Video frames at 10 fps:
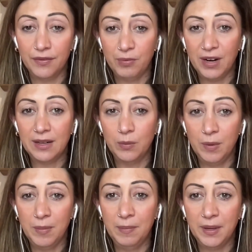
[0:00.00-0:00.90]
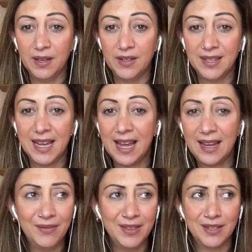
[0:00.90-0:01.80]
for pregnant women because they
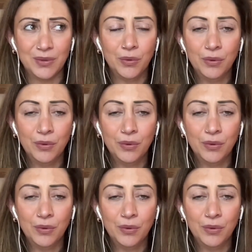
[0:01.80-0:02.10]
get given these